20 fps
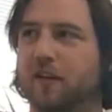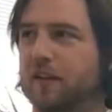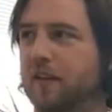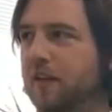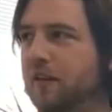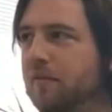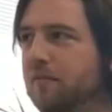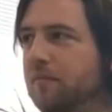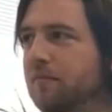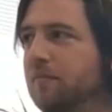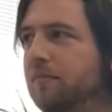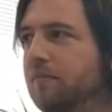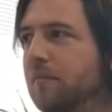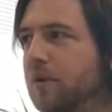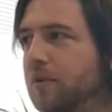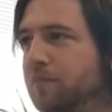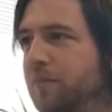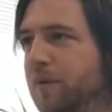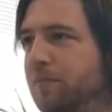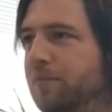I think
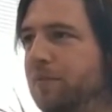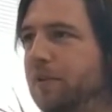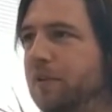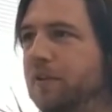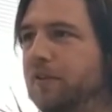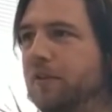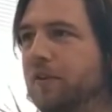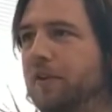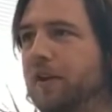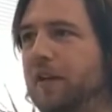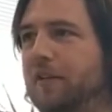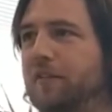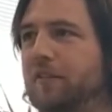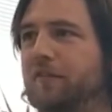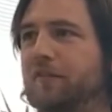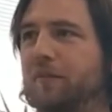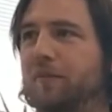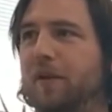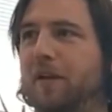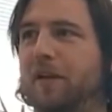most people in .NET are
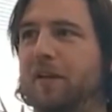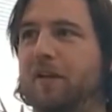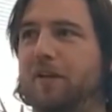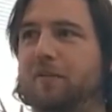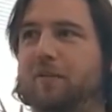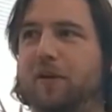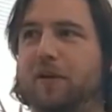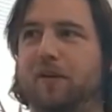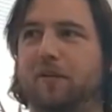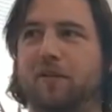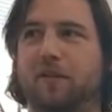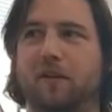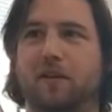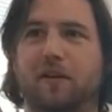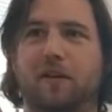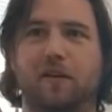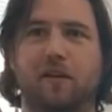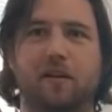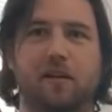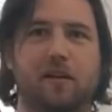familiar with
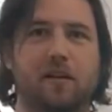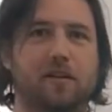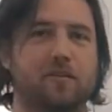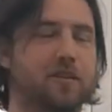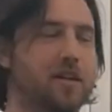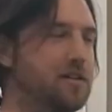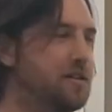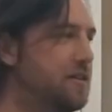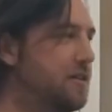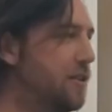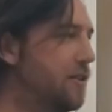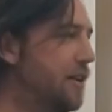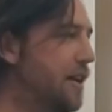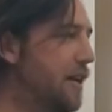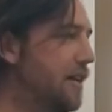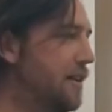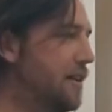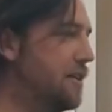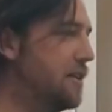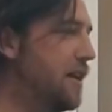
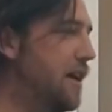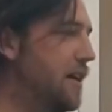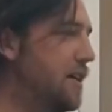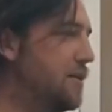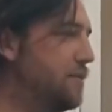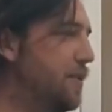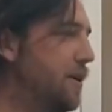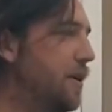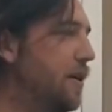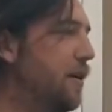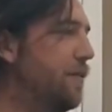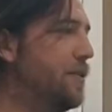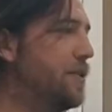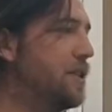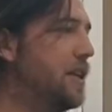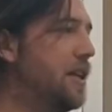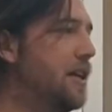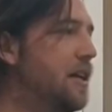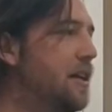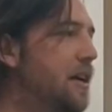JSON.NET these days, but
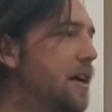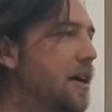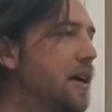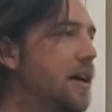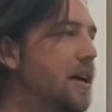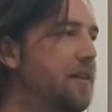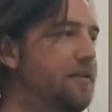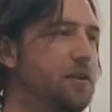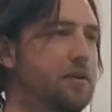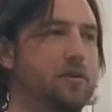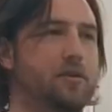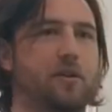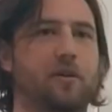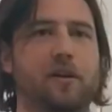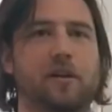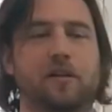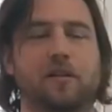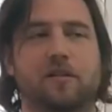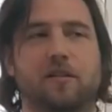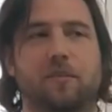obviously if you were
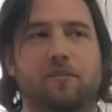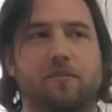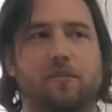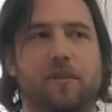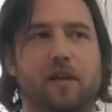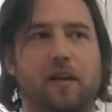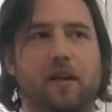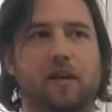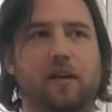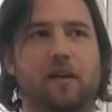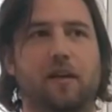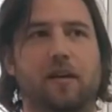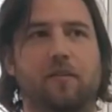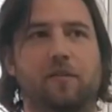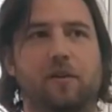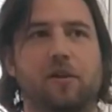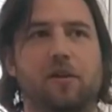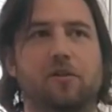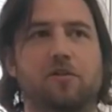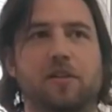doing something, if
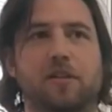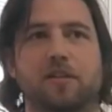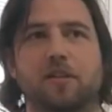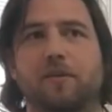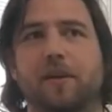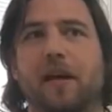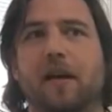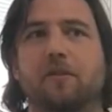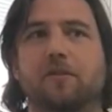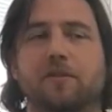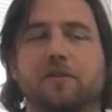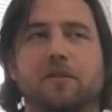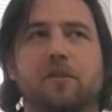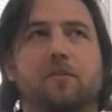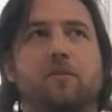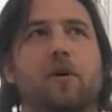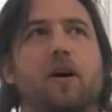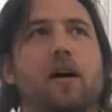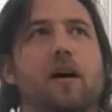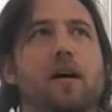you're using something else on the
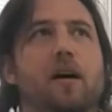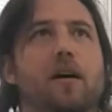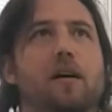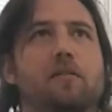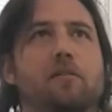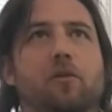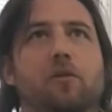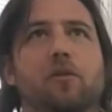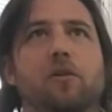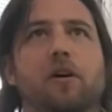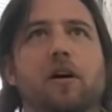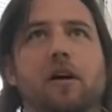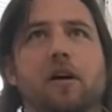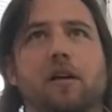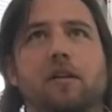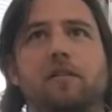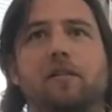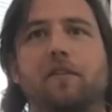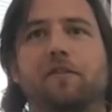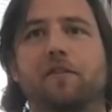wire, or
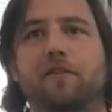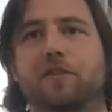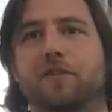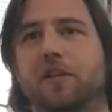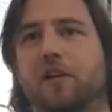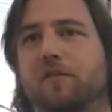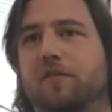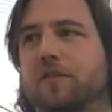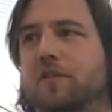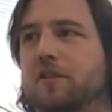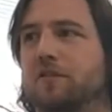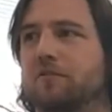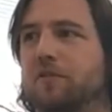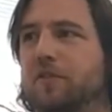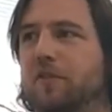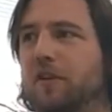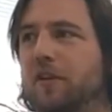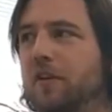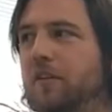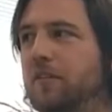different services
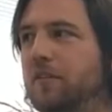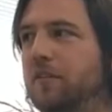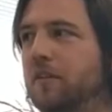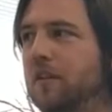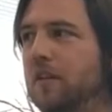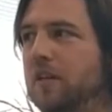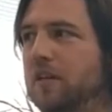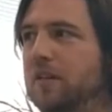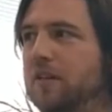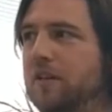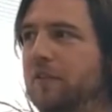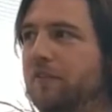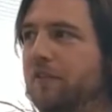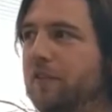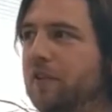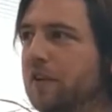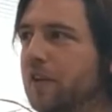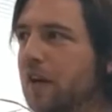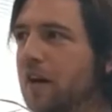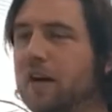returned
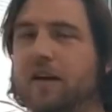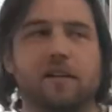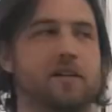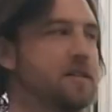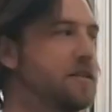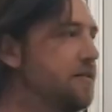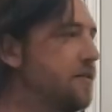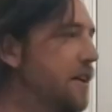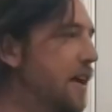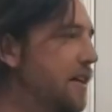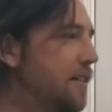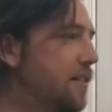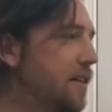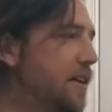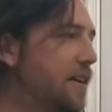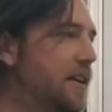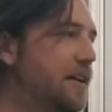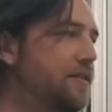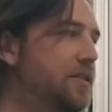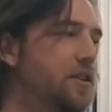different kinds of data,
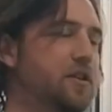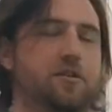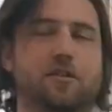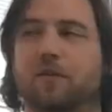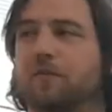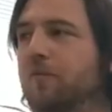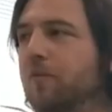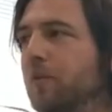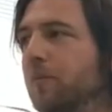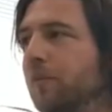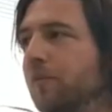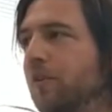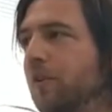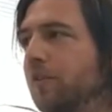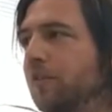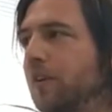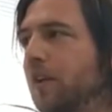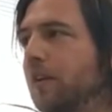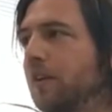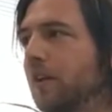you'd have to do some form of
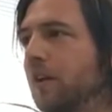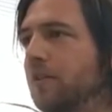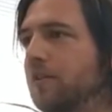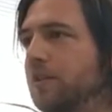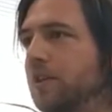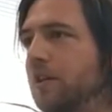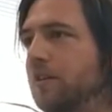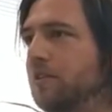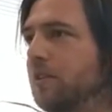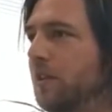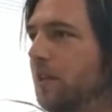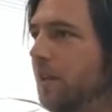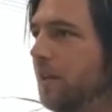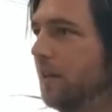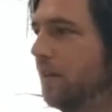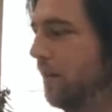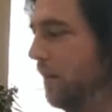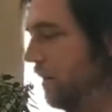content negotiation here,